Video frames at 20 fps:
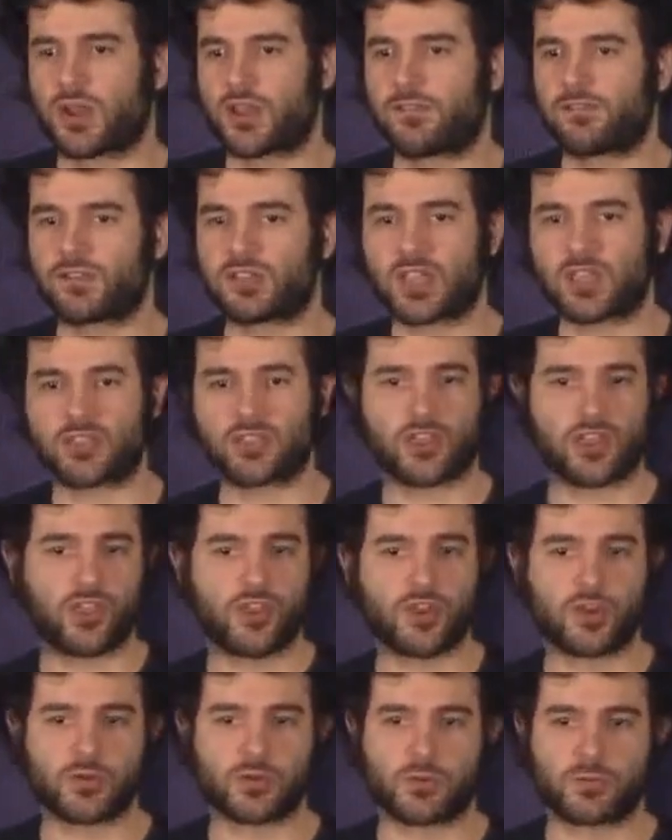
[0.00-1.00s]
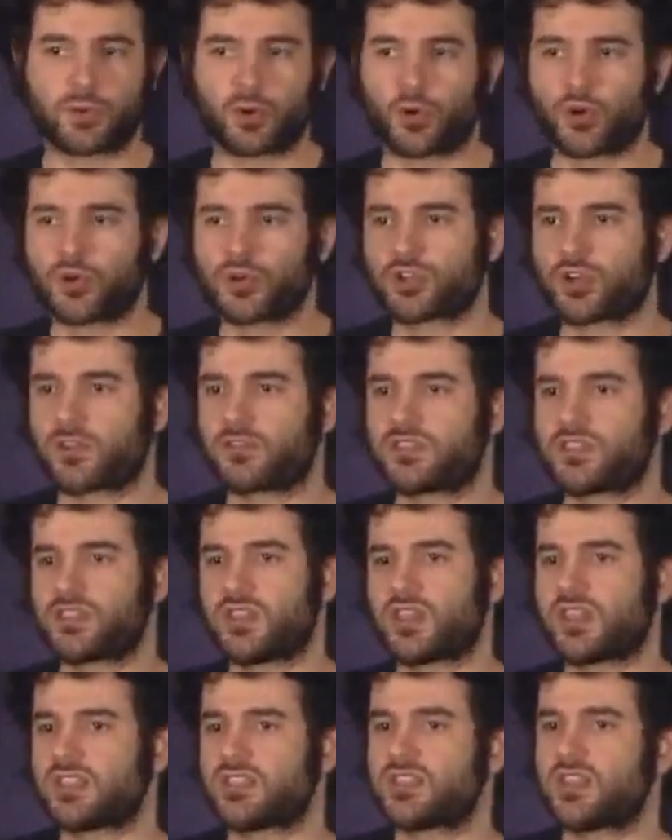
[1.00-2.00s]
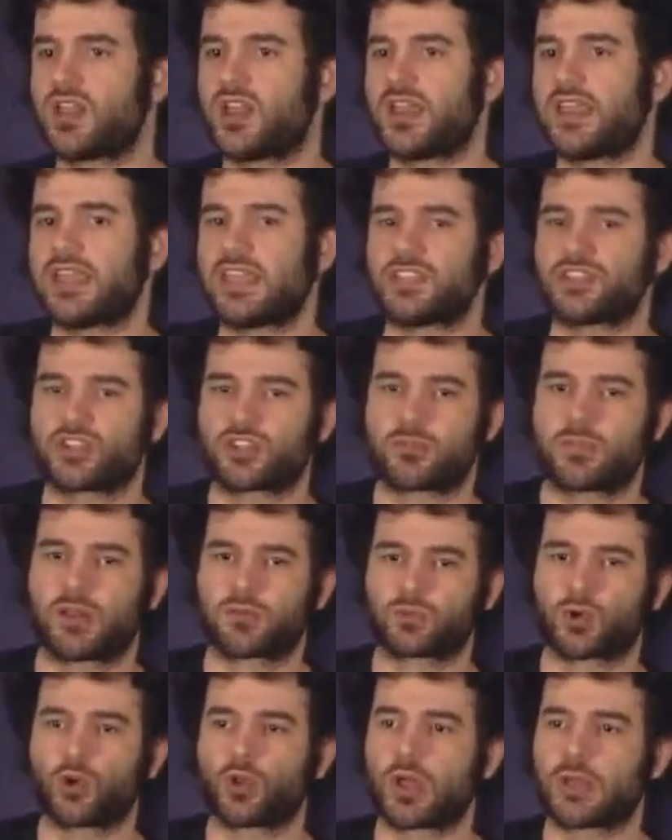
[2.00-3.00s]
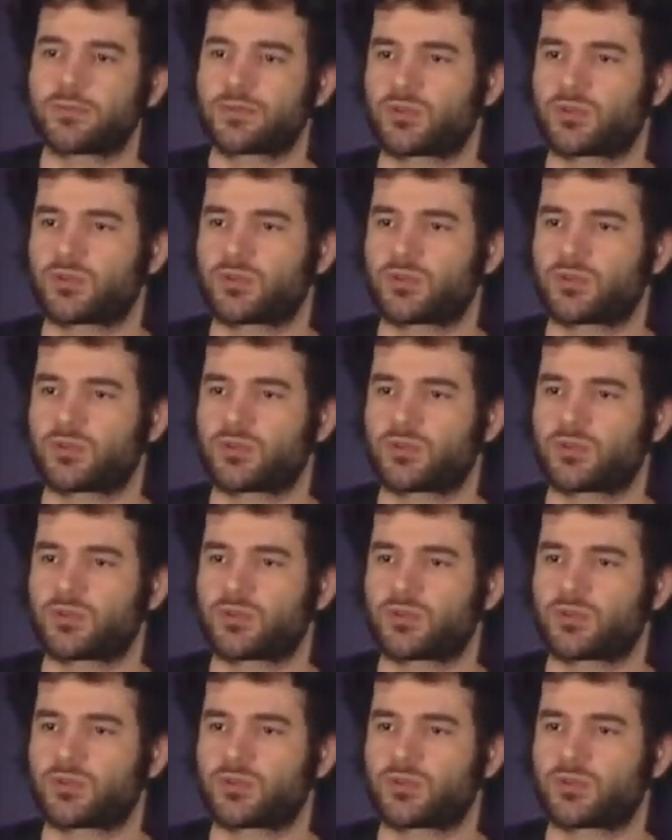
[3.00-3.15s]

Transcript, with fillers: If you take the Ethereum approach, obviously it's easier to build roll-ups,